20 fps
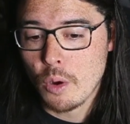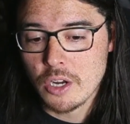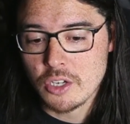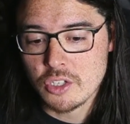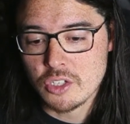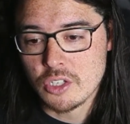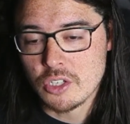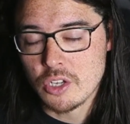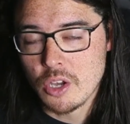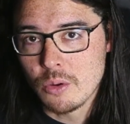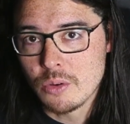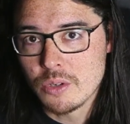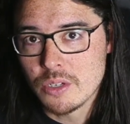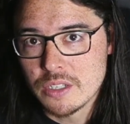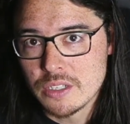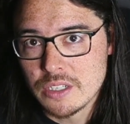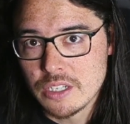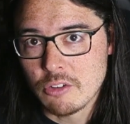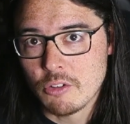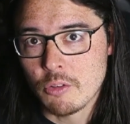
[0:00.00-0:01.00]
I actually go into
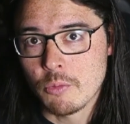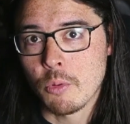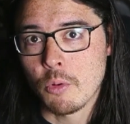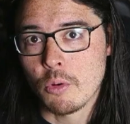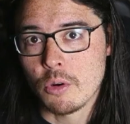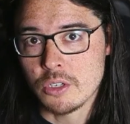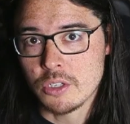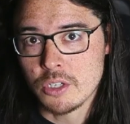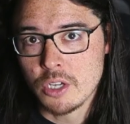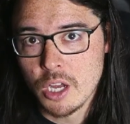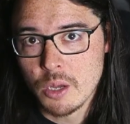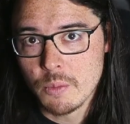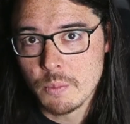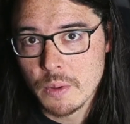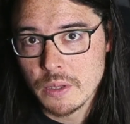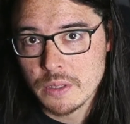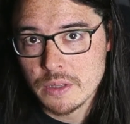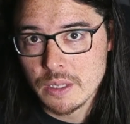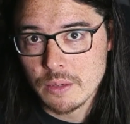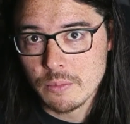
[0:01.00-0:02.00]
the dig report and talk
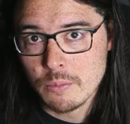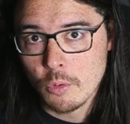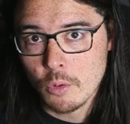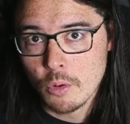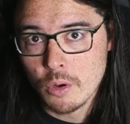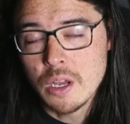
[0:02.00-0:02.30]
about that more,